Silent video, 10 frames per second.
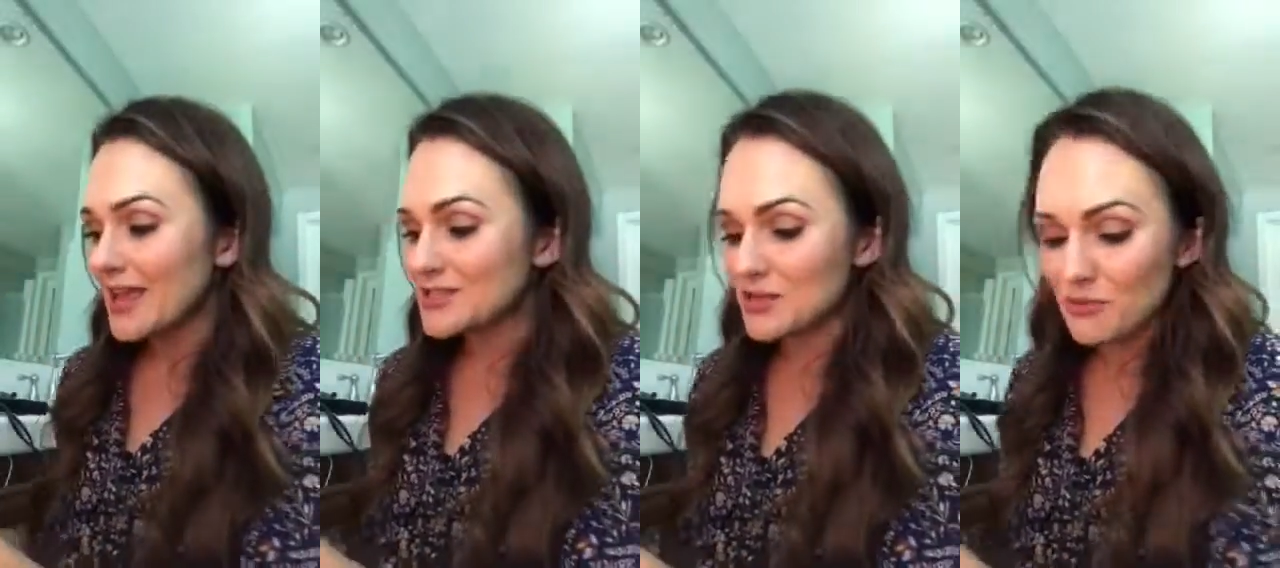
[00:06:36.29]

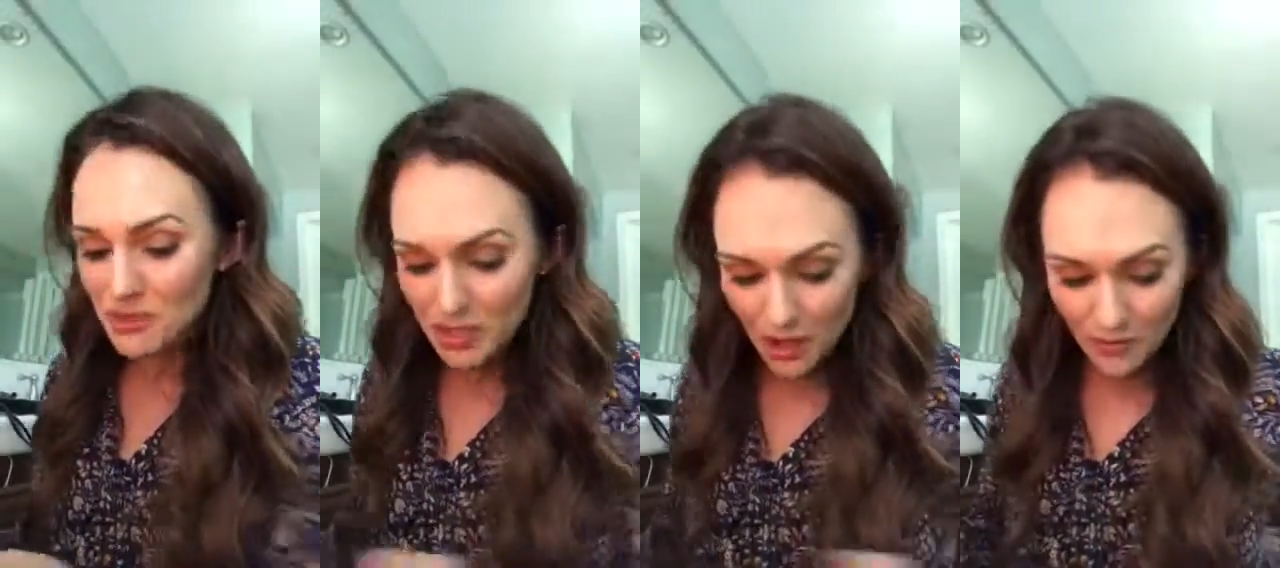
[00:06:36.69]
And so I'm
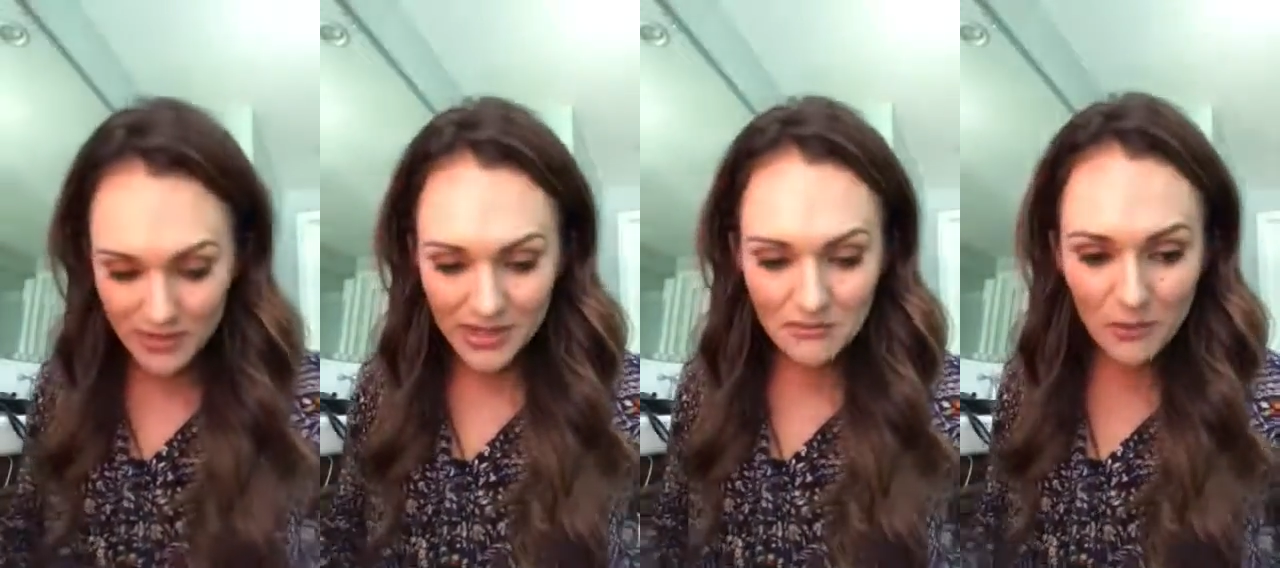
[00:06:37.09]
gonna go
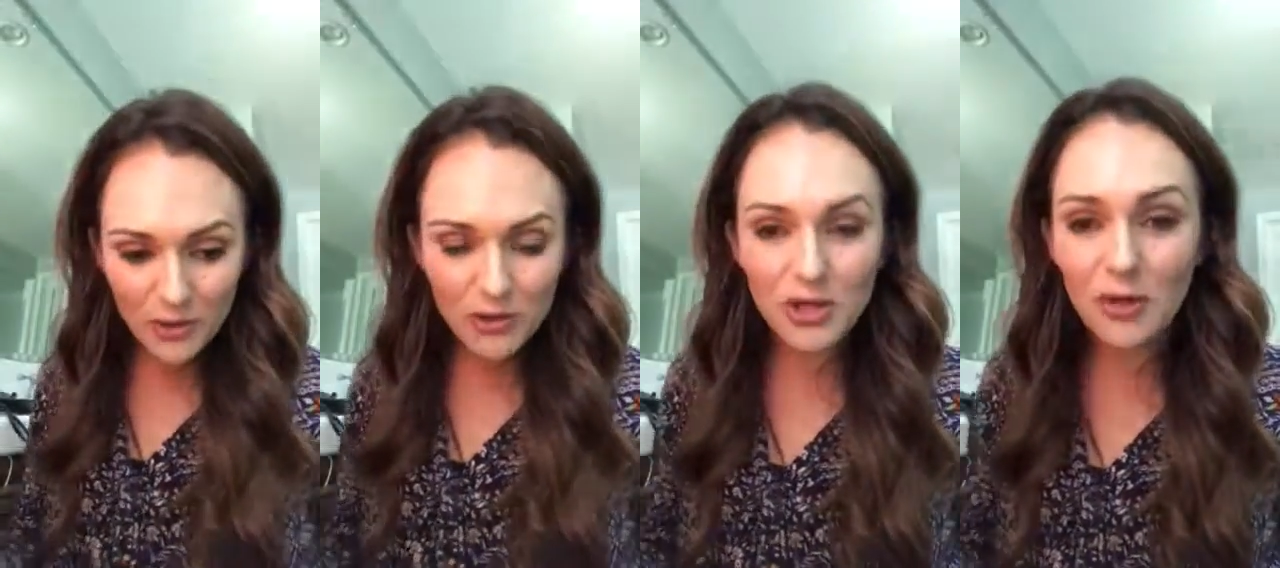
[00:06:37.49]
with that
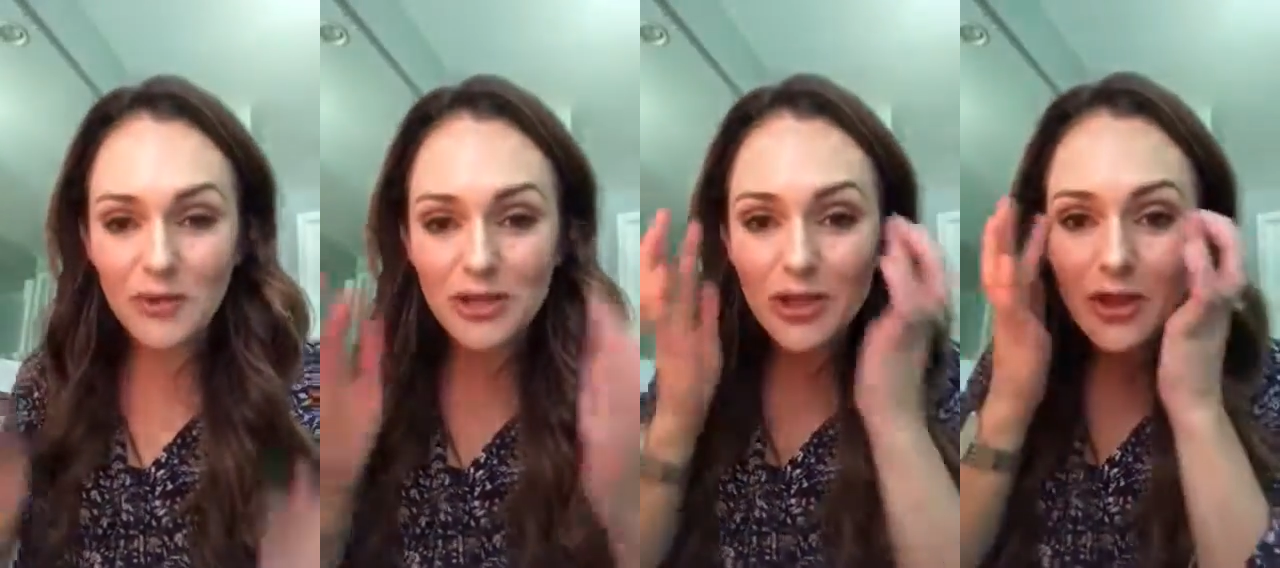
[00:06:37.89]
more
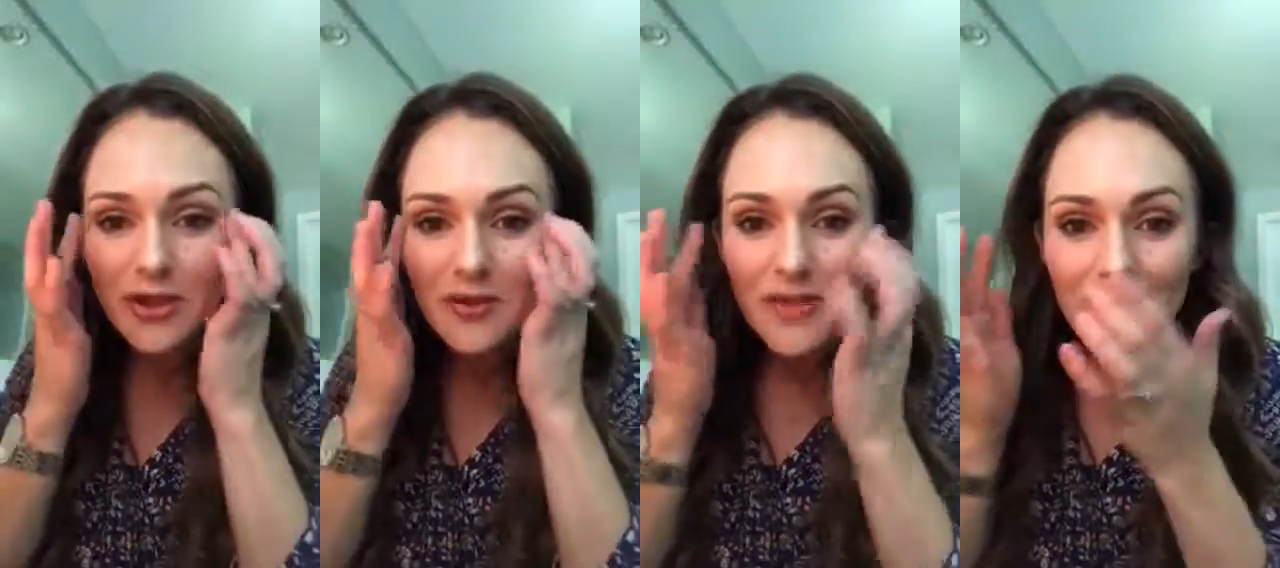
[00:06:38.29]
glowy look.